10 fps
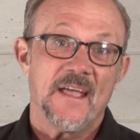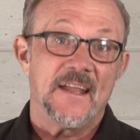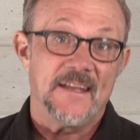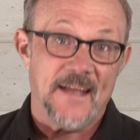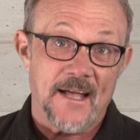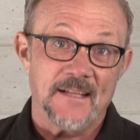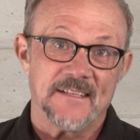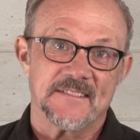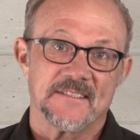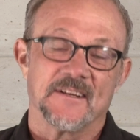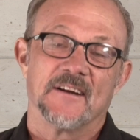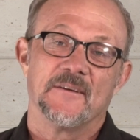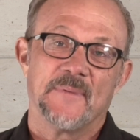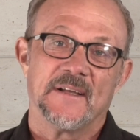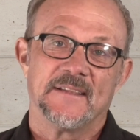Now let's talk
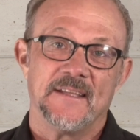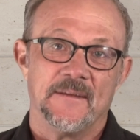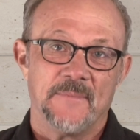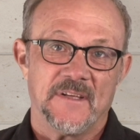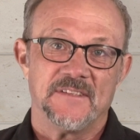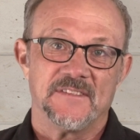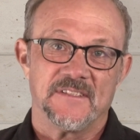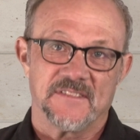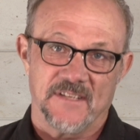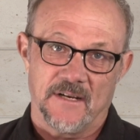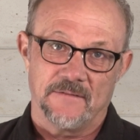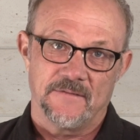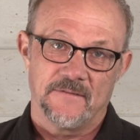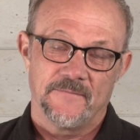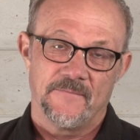about the amends itself.
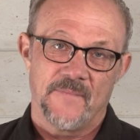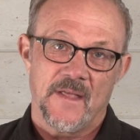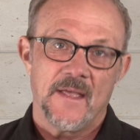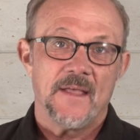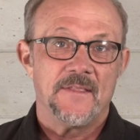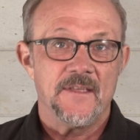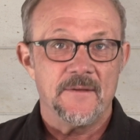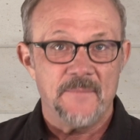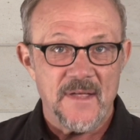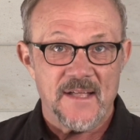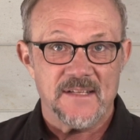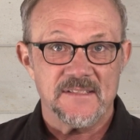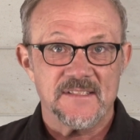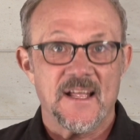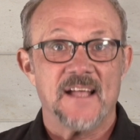The
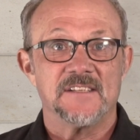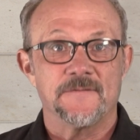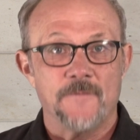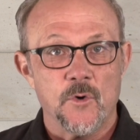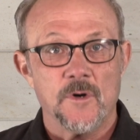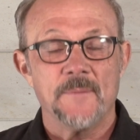amends has 4